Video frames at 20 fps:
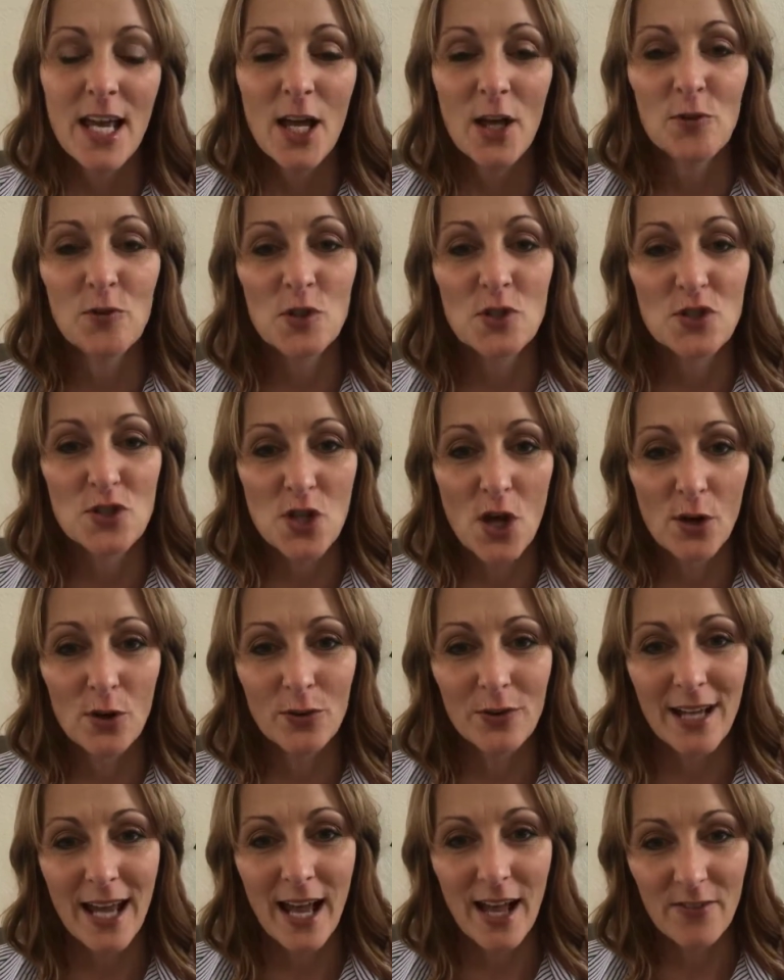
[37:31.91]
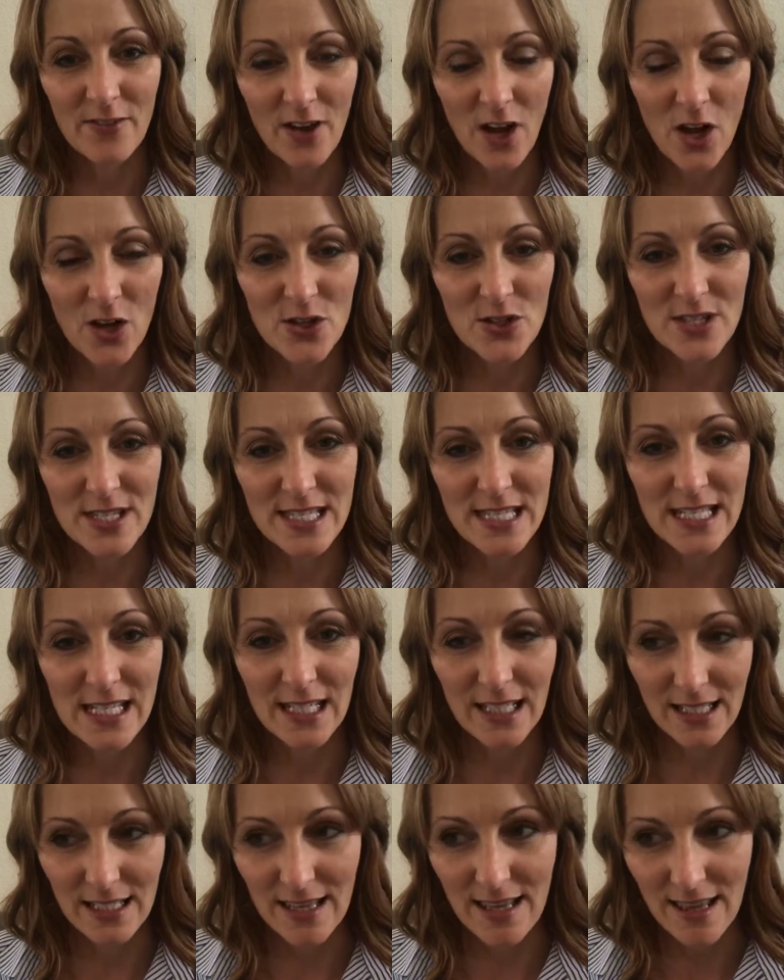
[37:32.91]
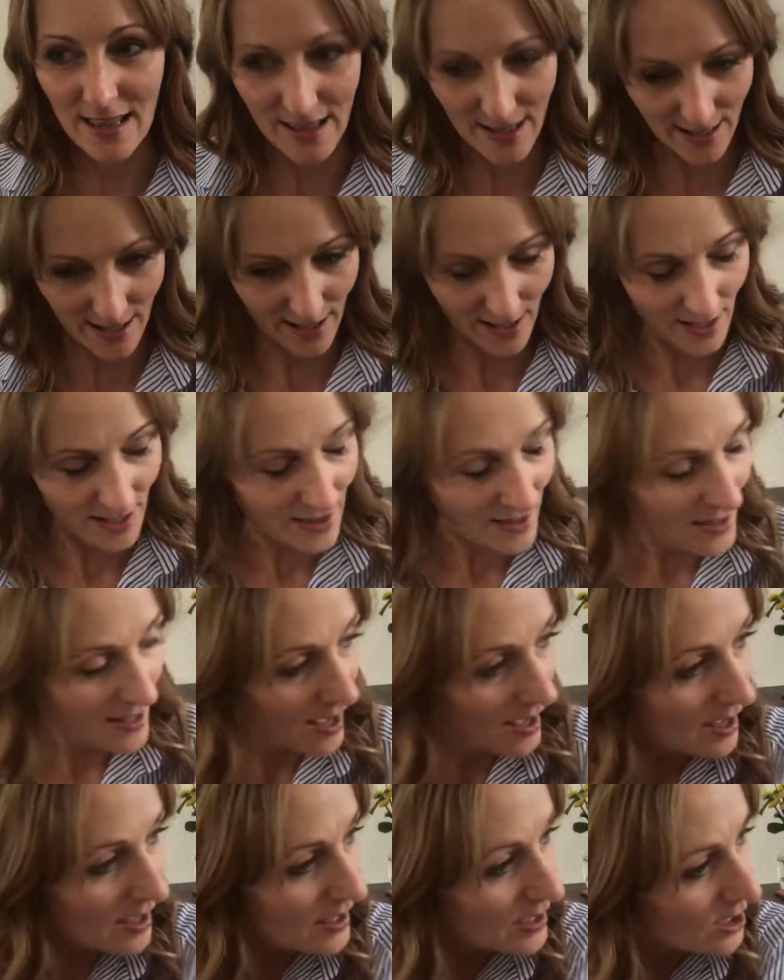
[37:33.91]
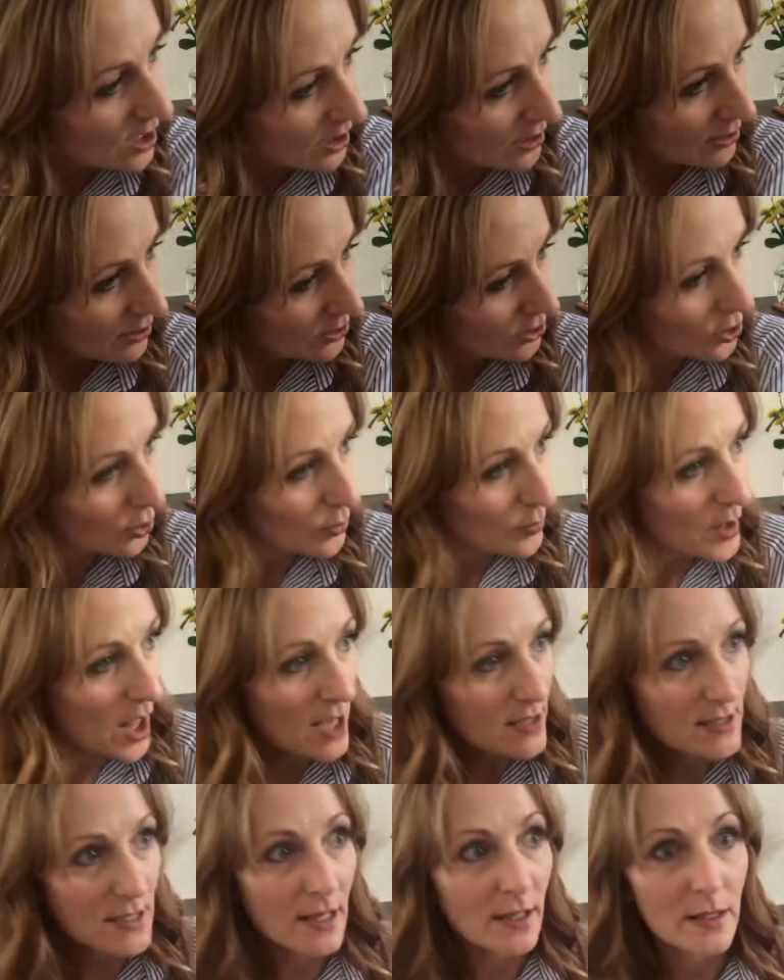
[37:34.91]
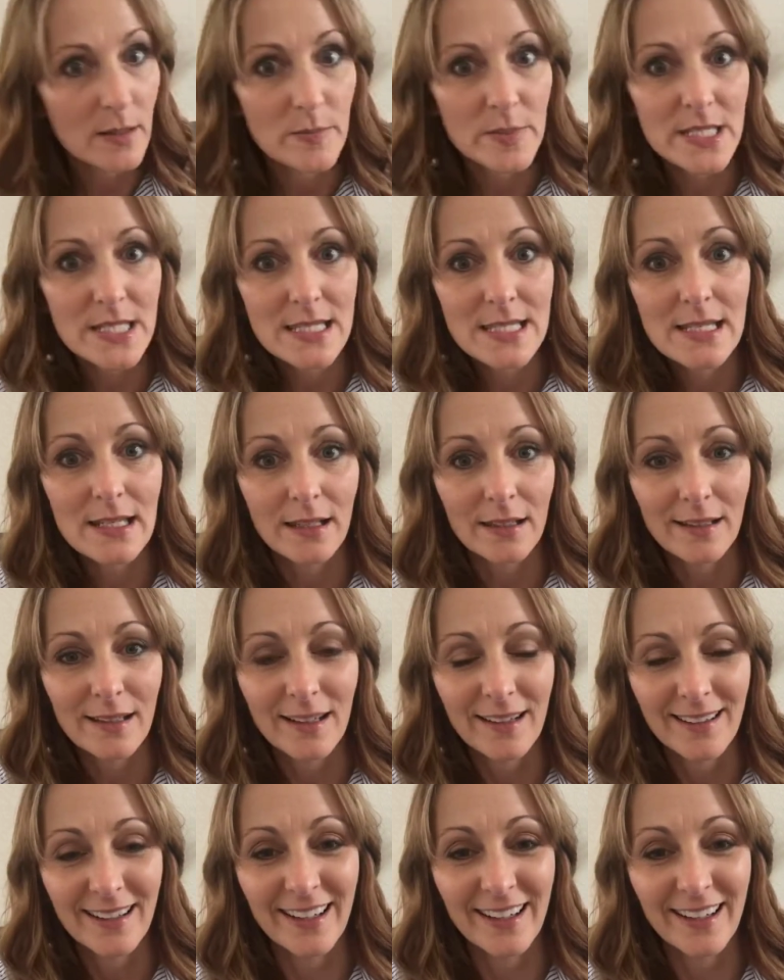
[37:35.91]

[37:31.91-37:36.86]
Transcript: If you don't have hosting, then your blog's not going to be seen.